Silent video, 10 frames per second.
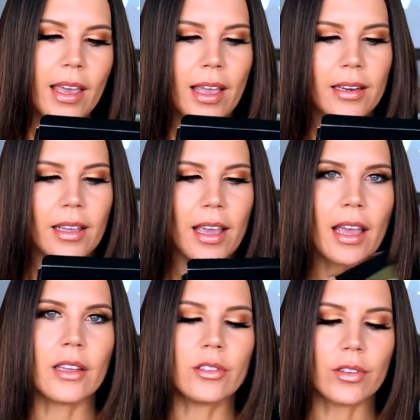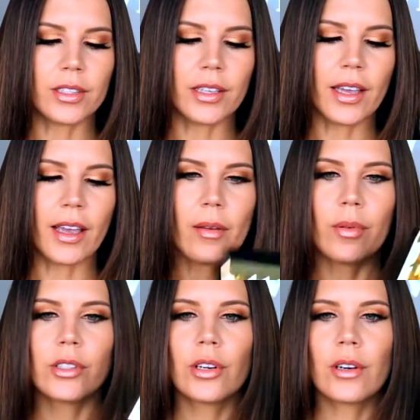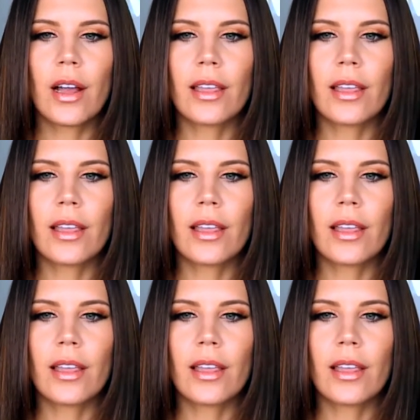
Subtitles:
Candy K, and Dulce K, which are,